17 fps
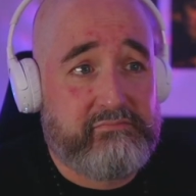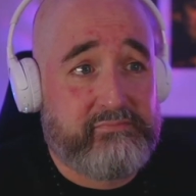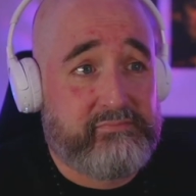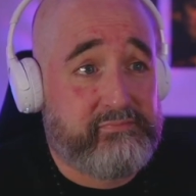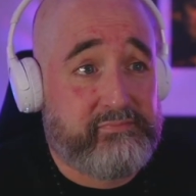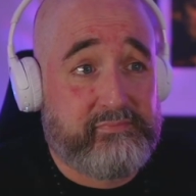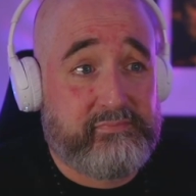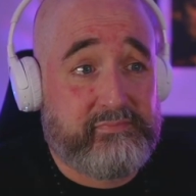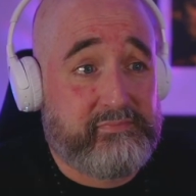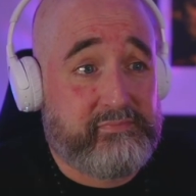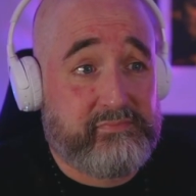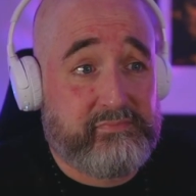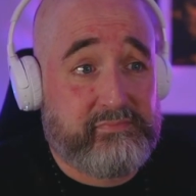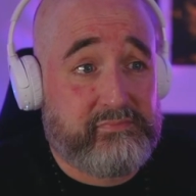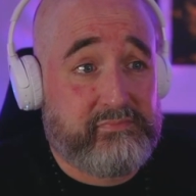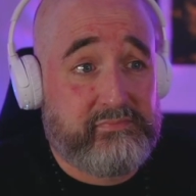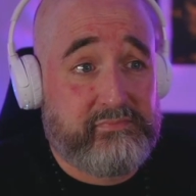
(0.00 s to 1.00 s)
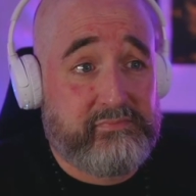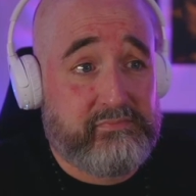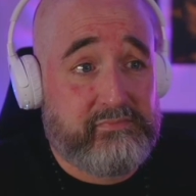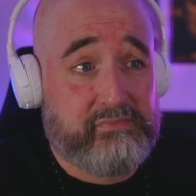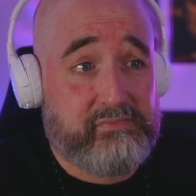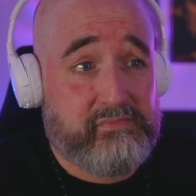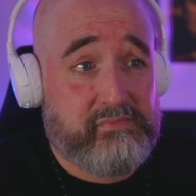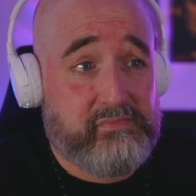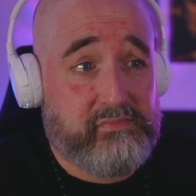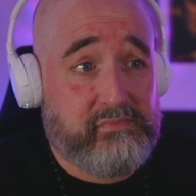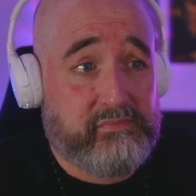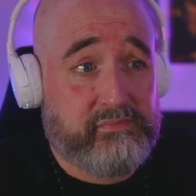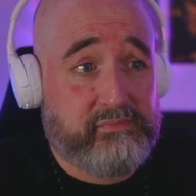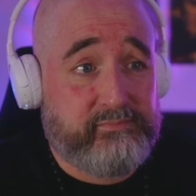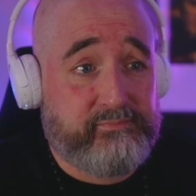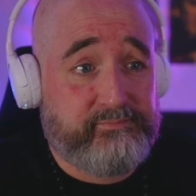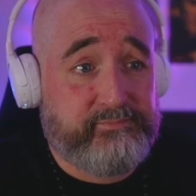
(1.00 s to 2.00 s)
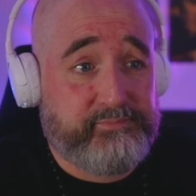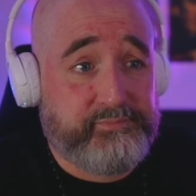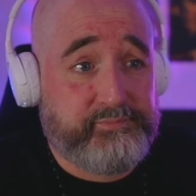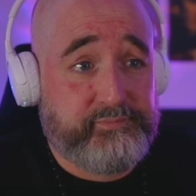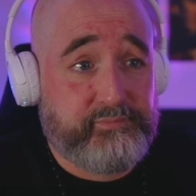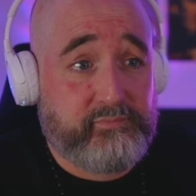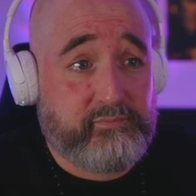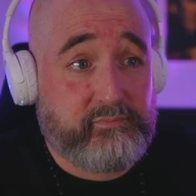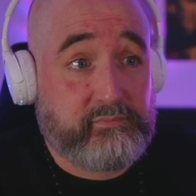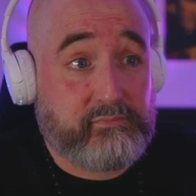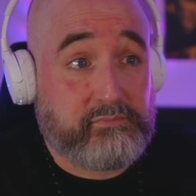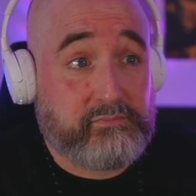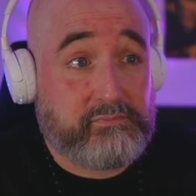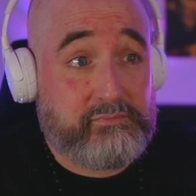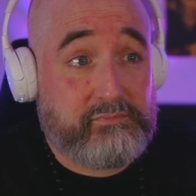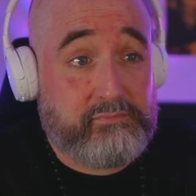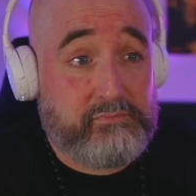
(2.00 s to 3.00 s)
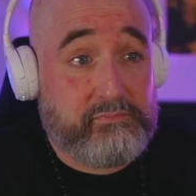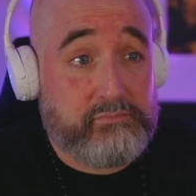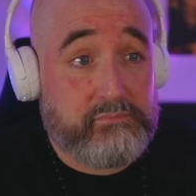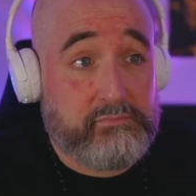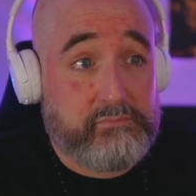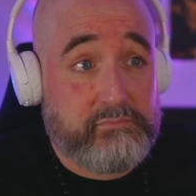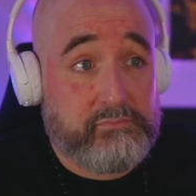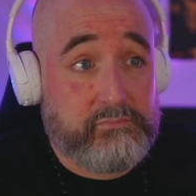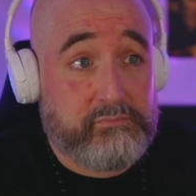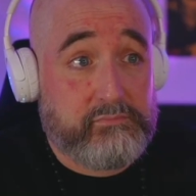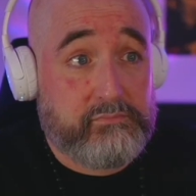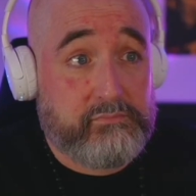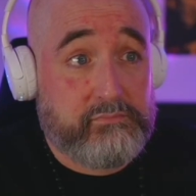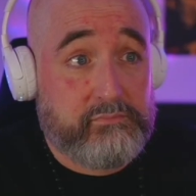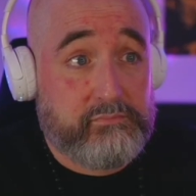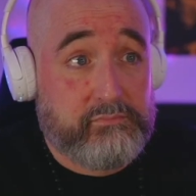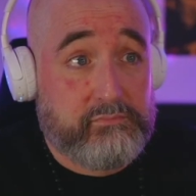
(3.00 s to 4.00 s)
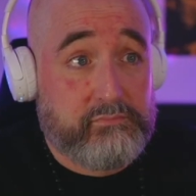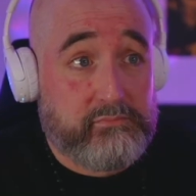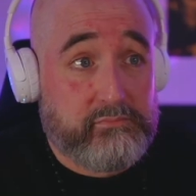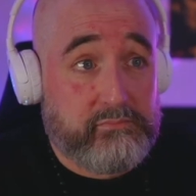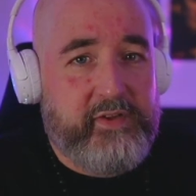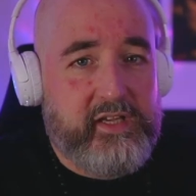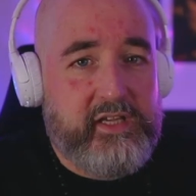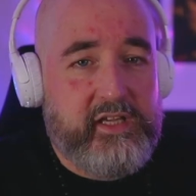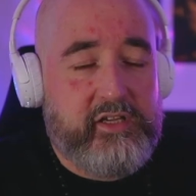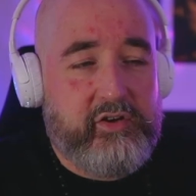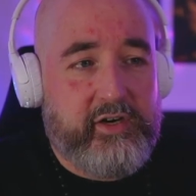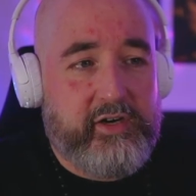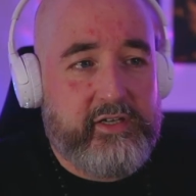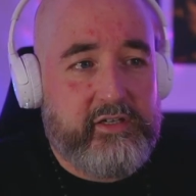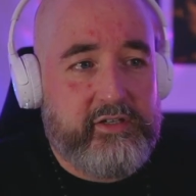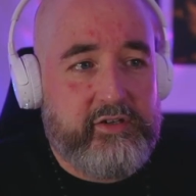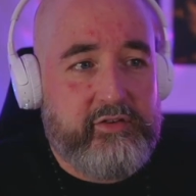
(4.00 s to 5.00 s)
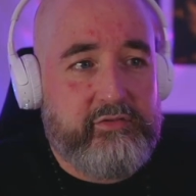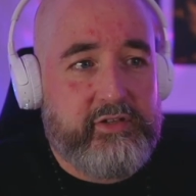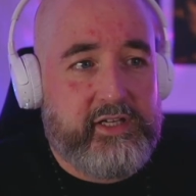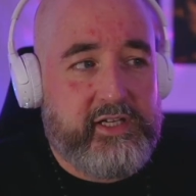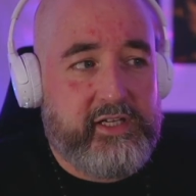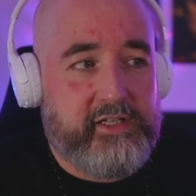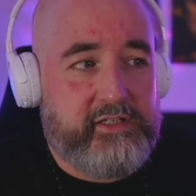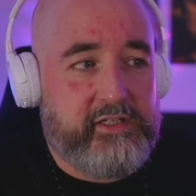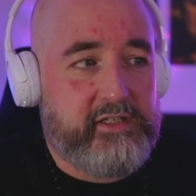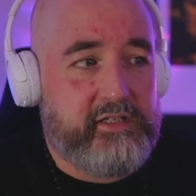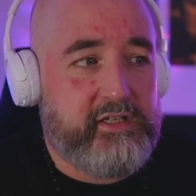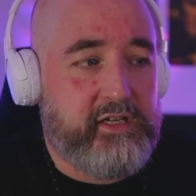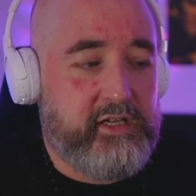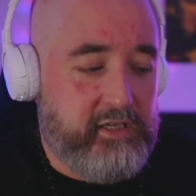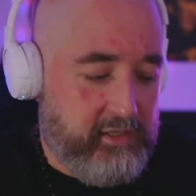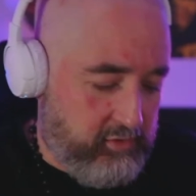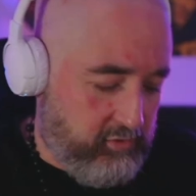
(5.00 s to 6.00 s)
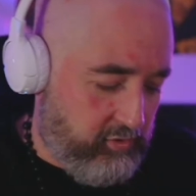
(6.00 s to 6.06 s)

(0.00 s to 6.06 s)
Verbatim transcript: I think he kind of knew the kid, didn't he?